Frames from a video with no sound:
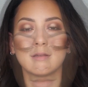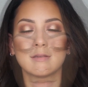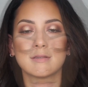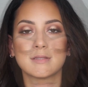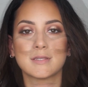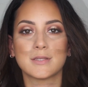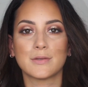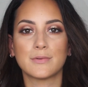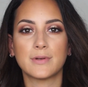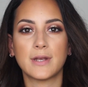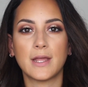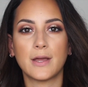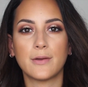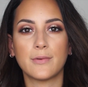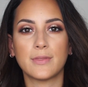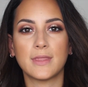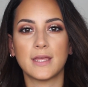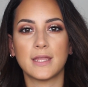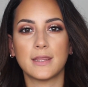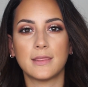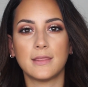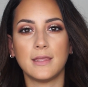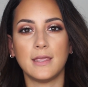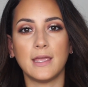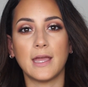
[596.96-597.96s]
So now
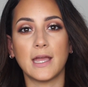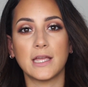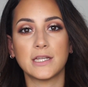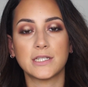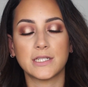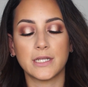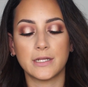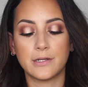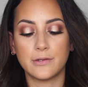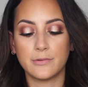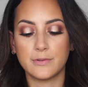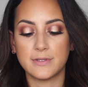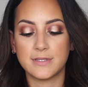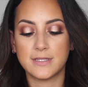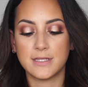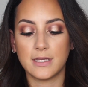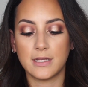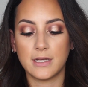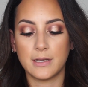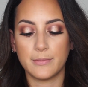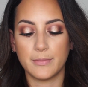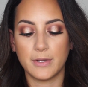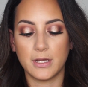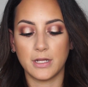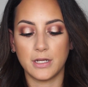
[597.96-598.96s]
that the eyeshadow is
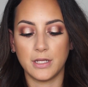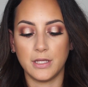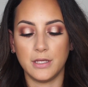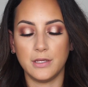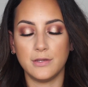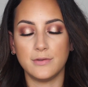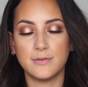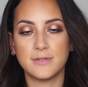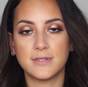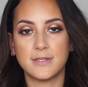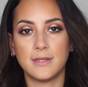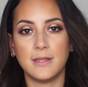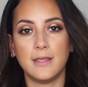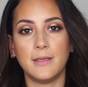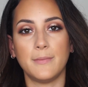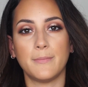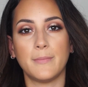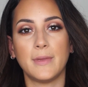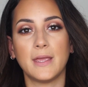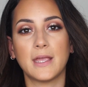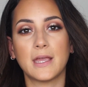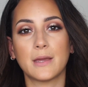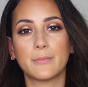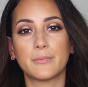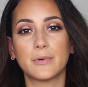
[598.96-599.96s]
done, I'm going to use the
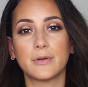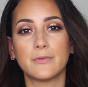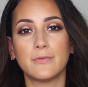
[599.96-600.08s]
Makeup